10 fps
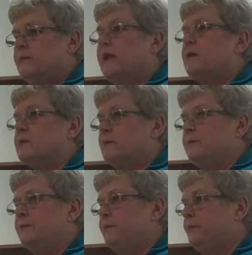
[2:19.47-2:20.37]
pedicel,
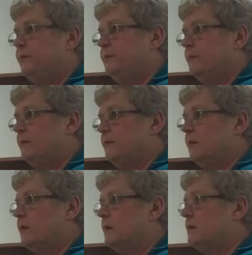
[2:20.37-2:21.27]

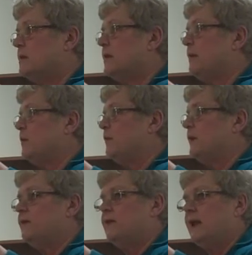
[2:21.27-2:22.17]
the stem of
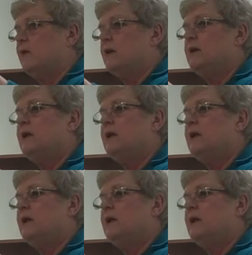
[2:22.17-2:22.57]
the flower.